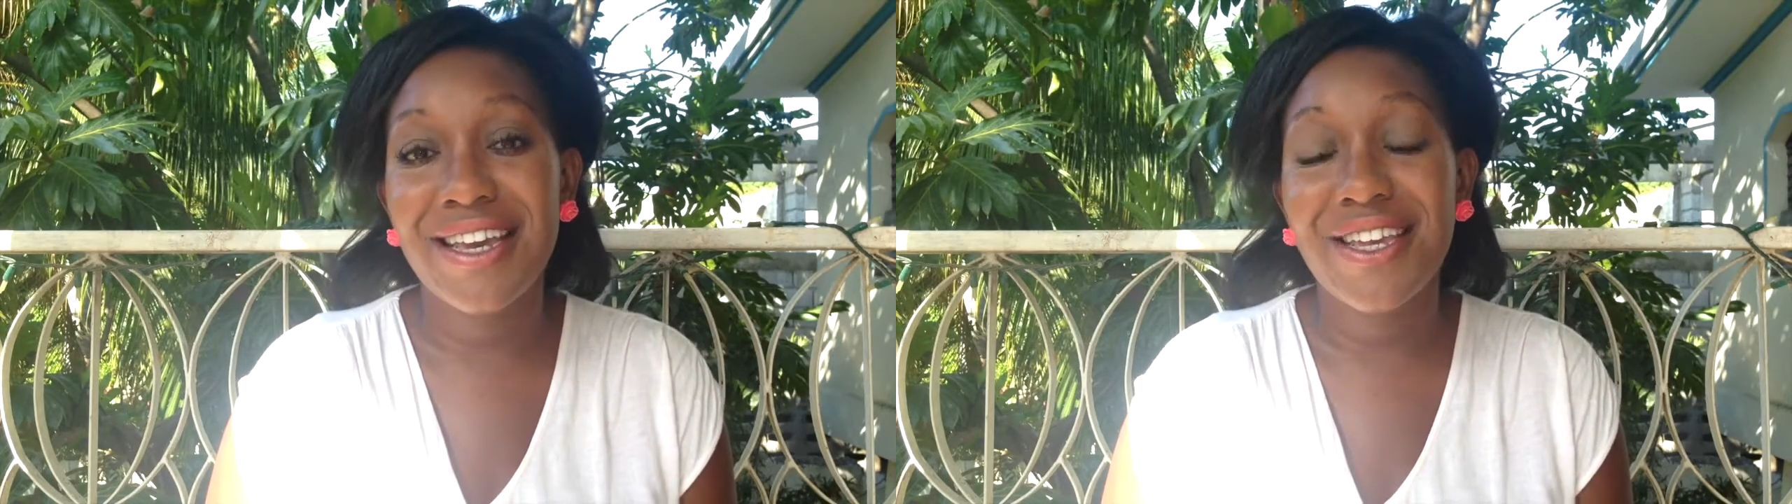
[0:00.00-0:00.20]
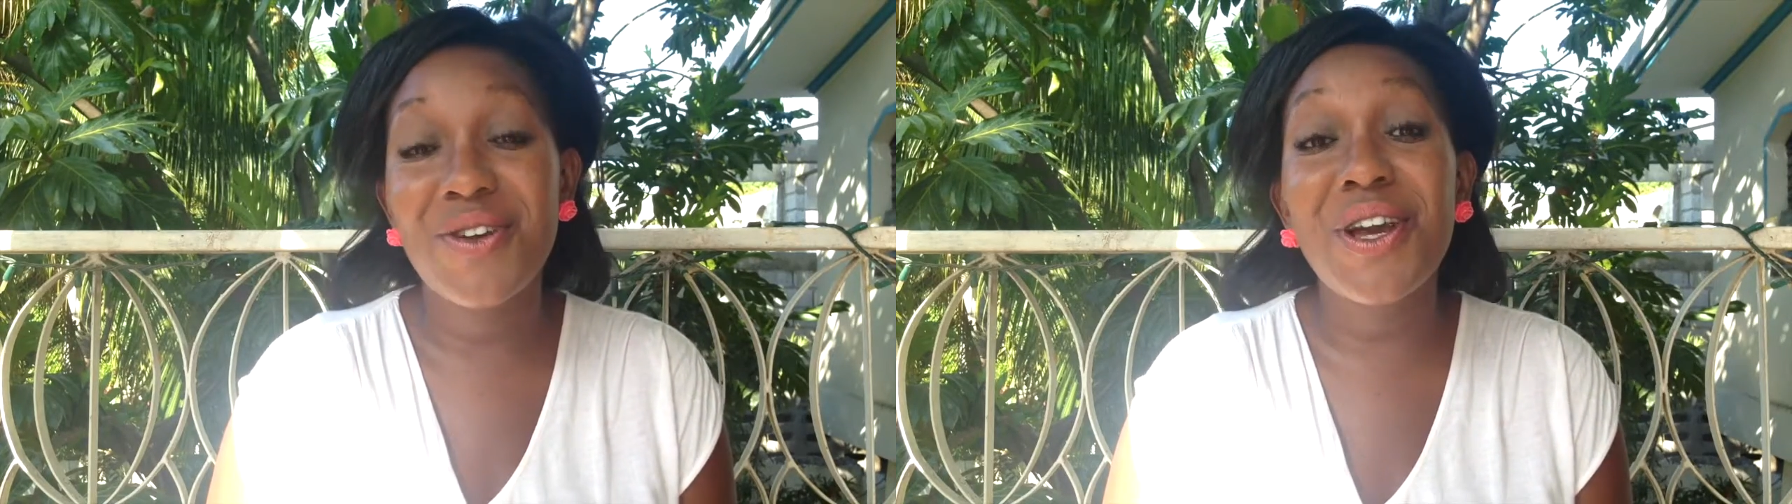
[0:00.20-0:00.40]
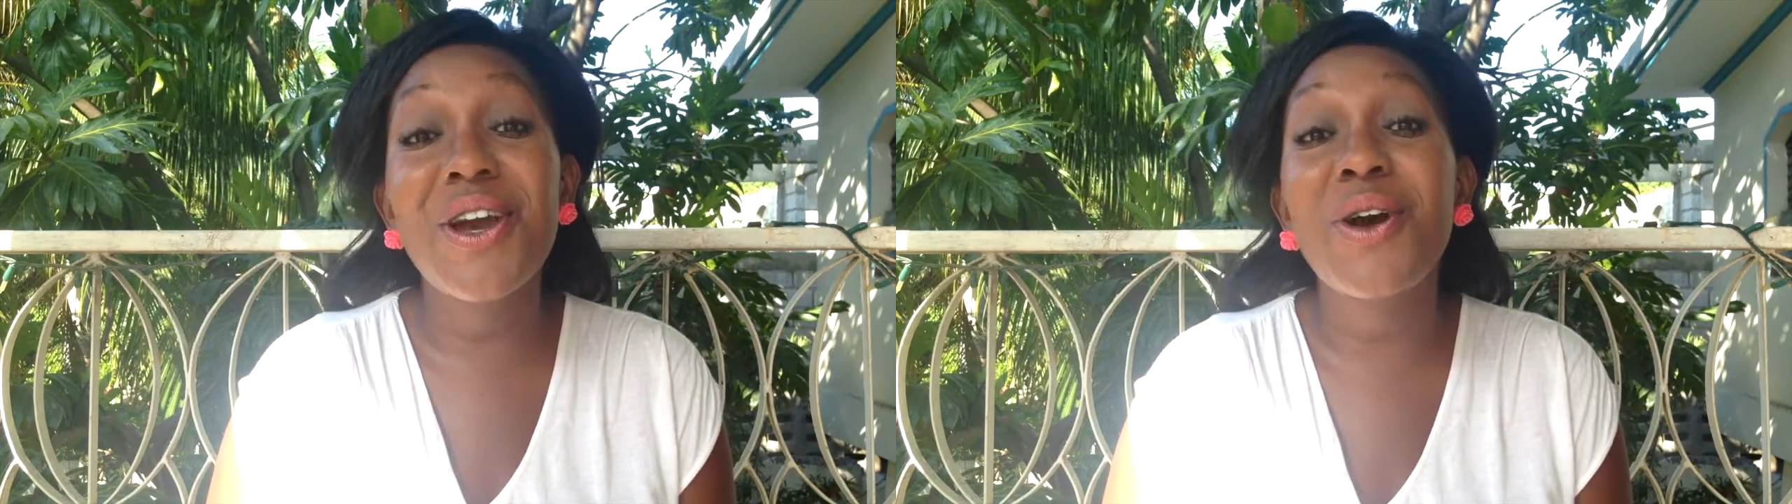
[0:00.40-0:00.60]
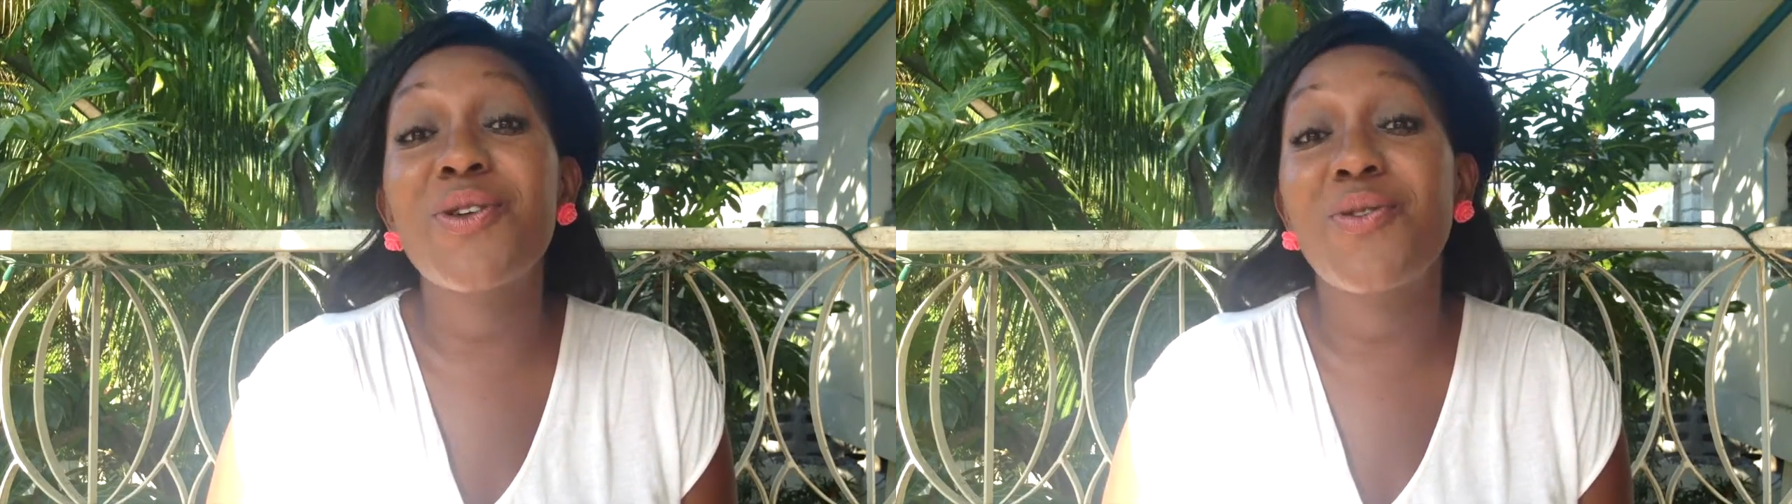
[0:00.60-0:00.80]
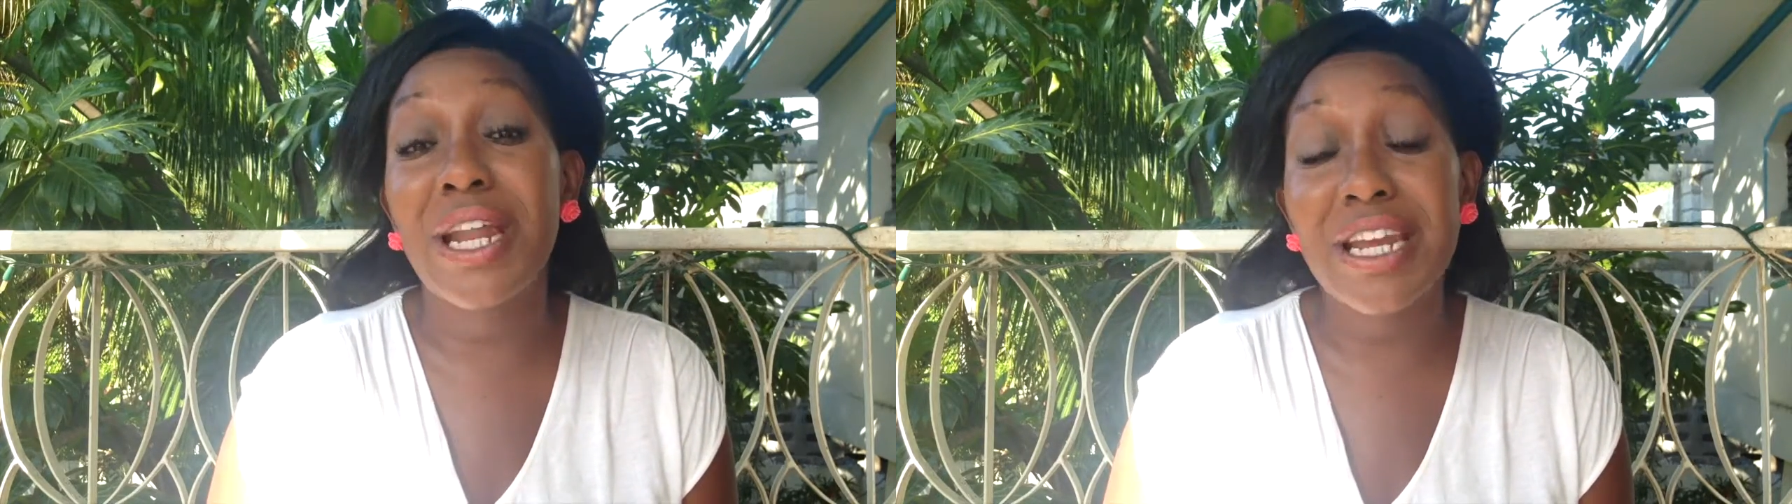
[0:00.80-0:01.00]
You can go to
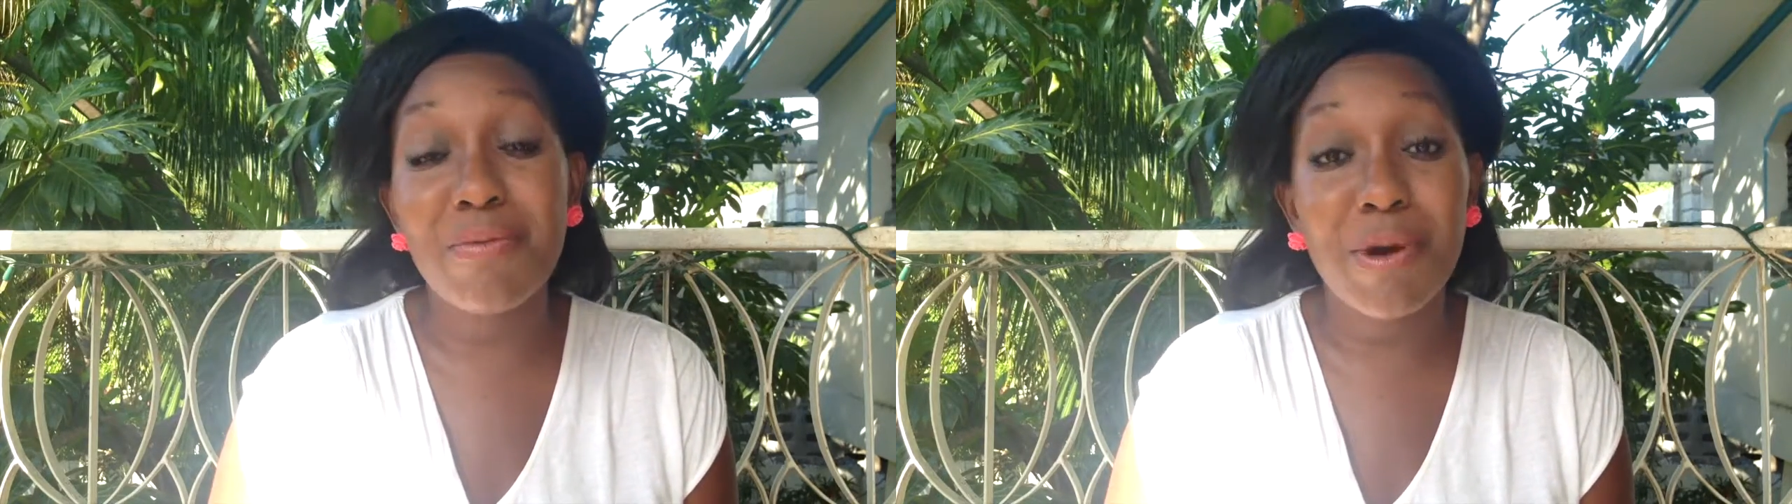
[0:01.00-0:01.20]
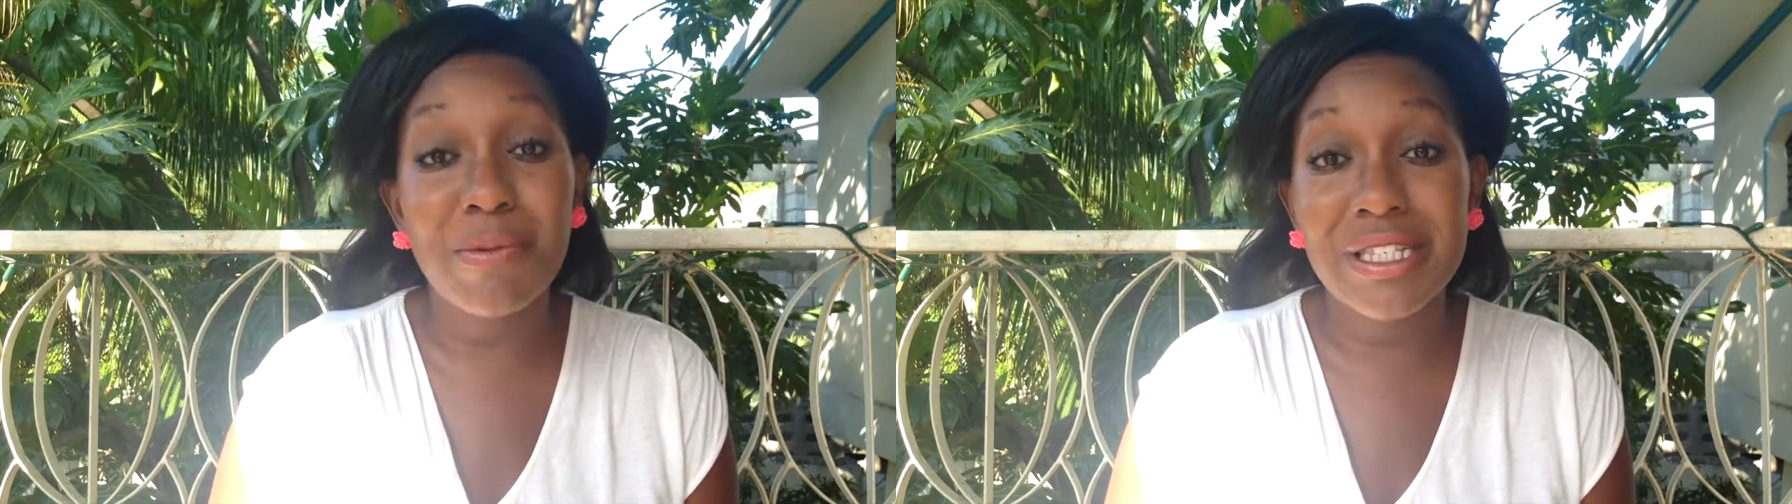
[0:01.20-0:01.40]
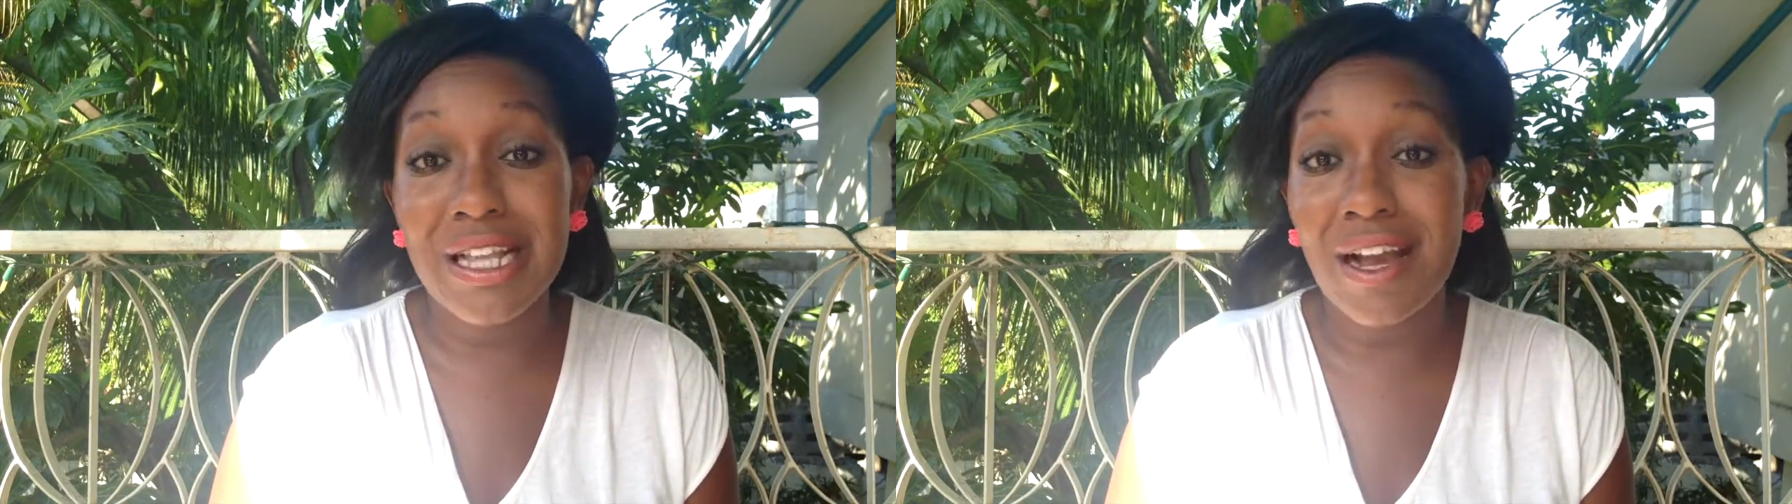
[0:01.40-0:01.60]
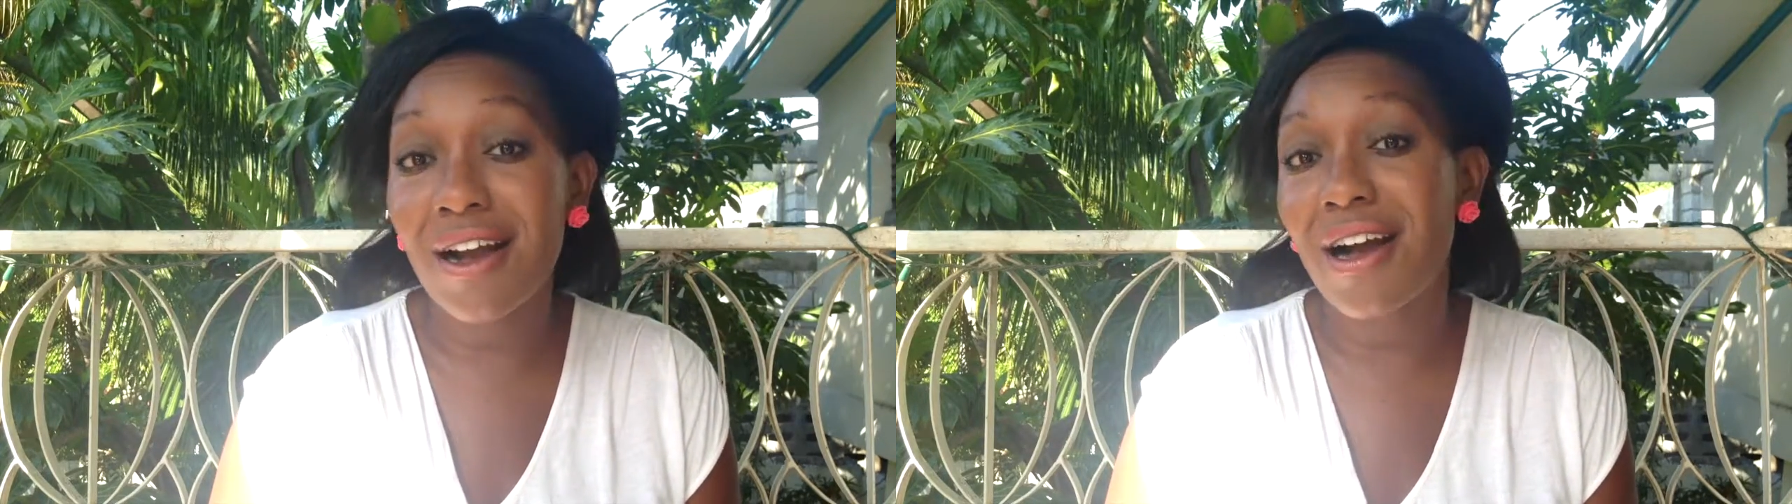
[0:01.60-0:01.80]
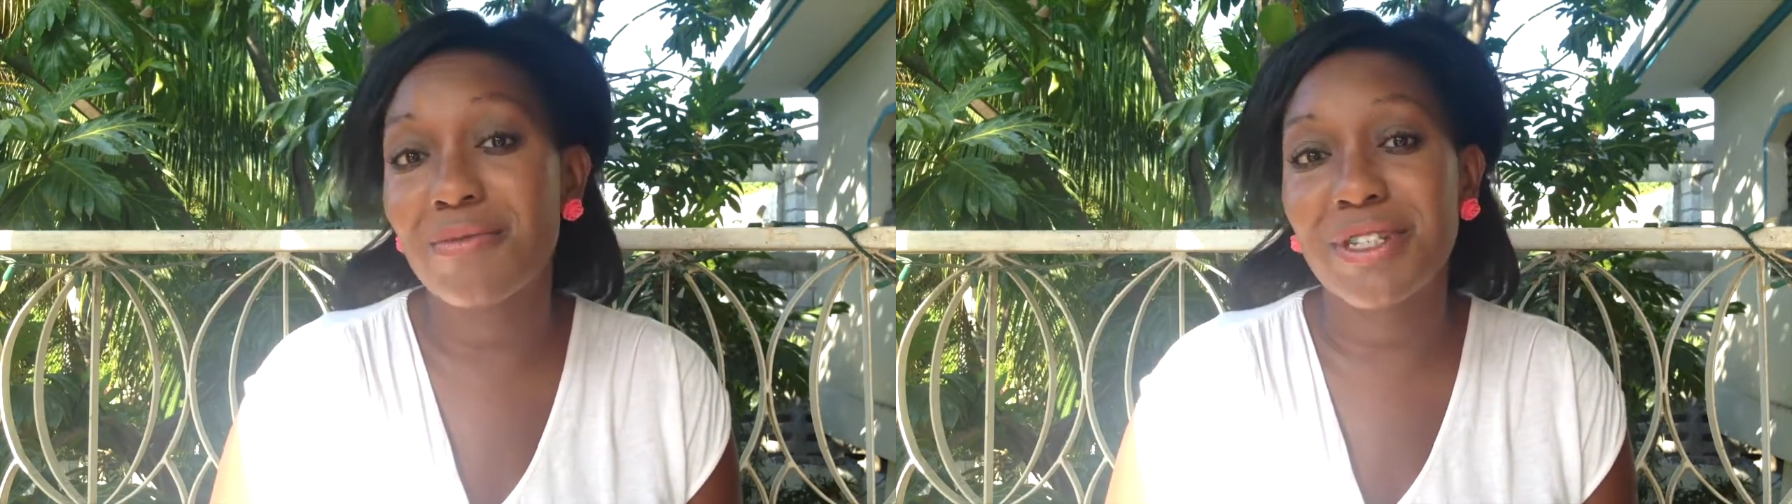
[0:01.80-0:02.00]
radiantpurpose.com